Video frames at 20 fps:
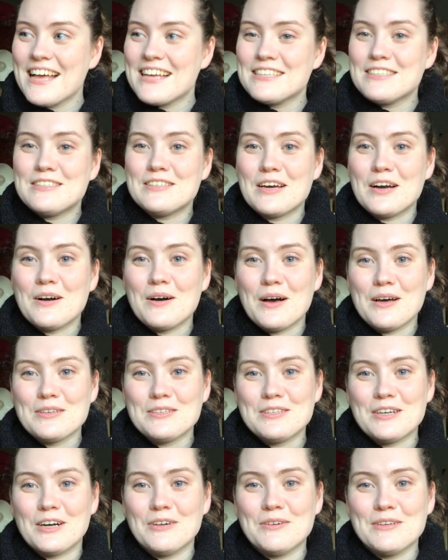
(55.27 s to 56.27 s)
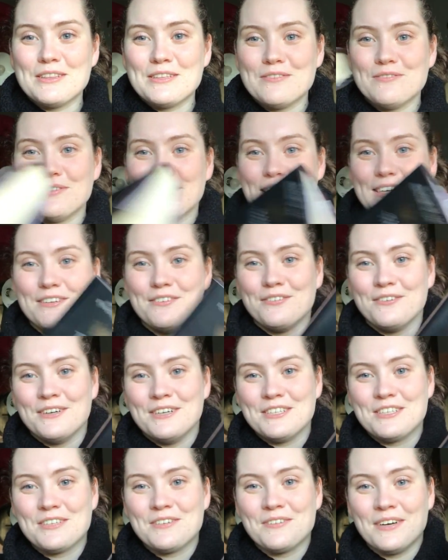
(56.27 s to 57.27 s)
So I'll start with the very
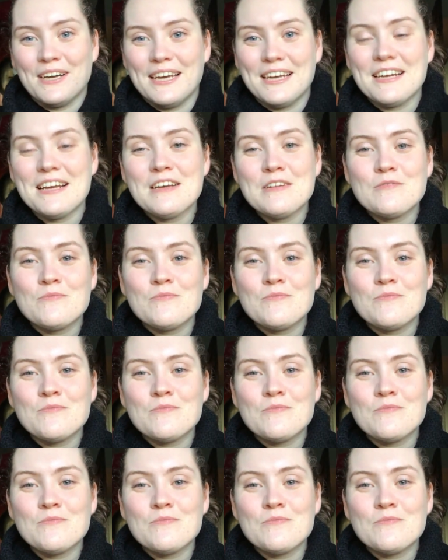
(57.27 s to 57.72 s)
first one,